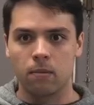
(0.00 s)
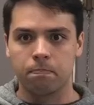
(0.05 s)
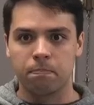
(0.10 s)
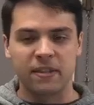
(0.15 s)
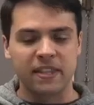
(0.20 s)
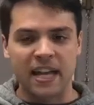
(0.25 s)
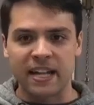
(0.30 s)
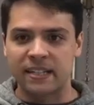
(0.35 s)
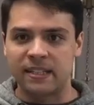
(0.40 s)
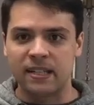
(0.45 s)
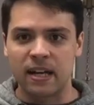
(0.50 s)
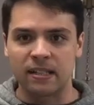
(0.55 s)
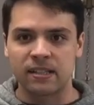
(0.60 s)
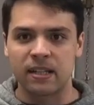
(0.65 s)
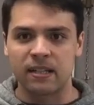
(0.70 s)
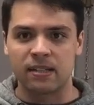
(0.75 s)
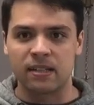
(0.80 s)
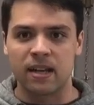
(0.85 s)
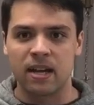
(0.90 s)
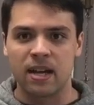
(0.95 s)
But that
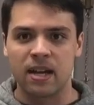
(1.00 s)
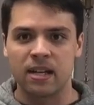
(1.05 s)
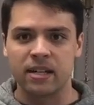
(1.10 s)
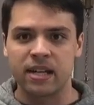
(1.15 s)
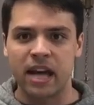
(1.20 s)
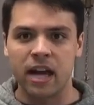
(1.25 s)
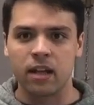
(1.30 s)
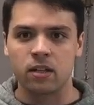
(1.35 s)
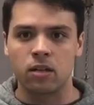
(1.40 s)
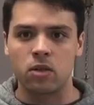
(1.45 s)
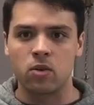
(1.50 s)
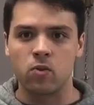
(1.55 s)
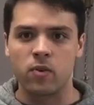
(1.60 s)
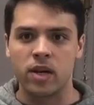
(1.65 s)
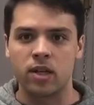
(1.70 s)
doesn't get you